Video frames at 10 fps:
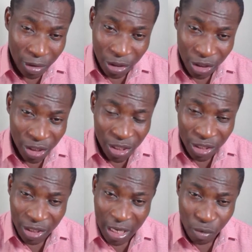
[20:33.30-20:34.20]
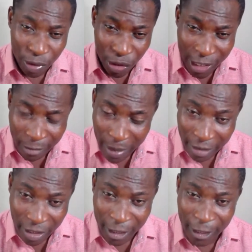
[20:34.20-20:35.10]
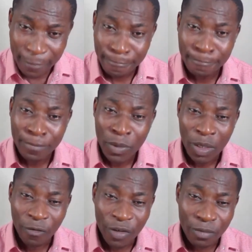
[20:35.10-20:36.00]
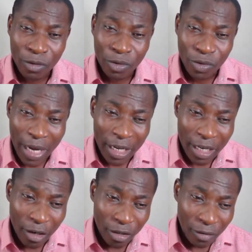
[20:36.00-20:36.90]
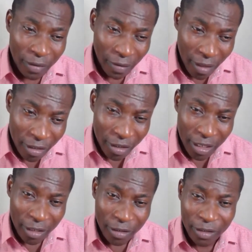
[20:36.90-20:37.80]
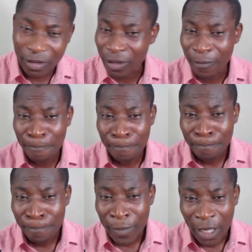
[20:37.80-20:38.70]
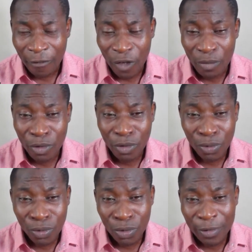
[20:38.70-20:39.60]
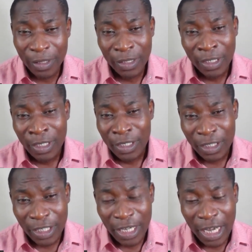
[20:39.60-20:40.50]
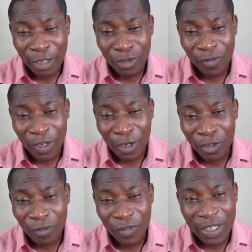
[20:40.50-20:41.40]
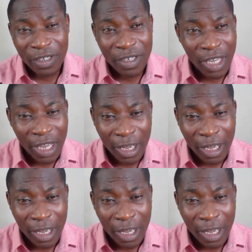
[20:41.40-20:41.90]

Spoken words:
decisions and with your expenses, if you're able to track a lot of the things that, you know, if you're able to stay out of a lot of these,